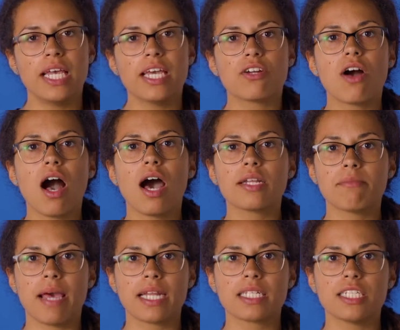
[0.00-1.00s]
it'll
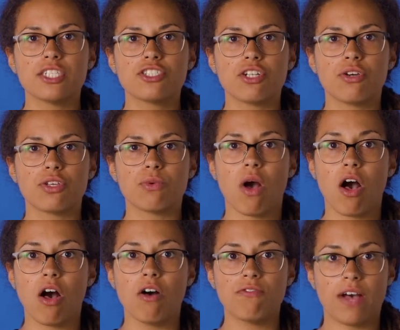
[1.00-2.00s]
automatically show you
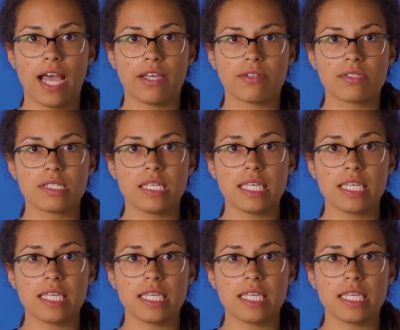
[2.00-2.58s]
all files,